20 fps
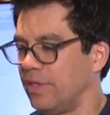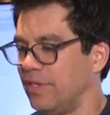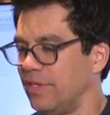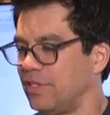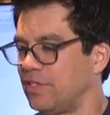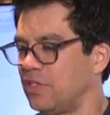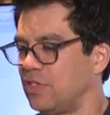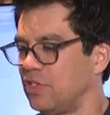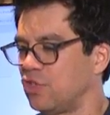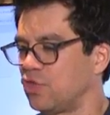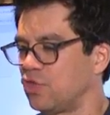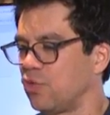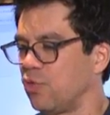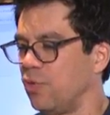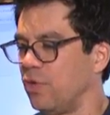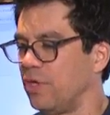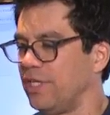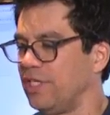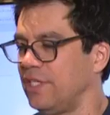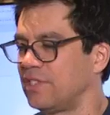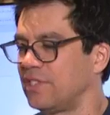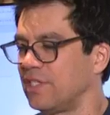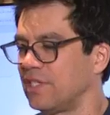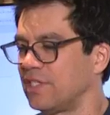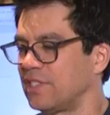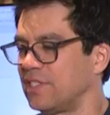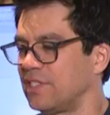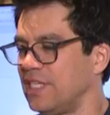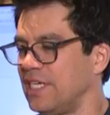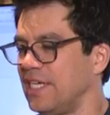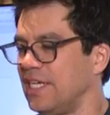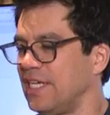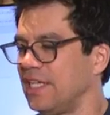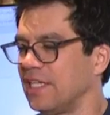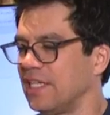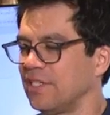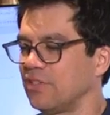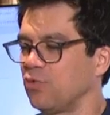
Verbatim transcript: This is 2016.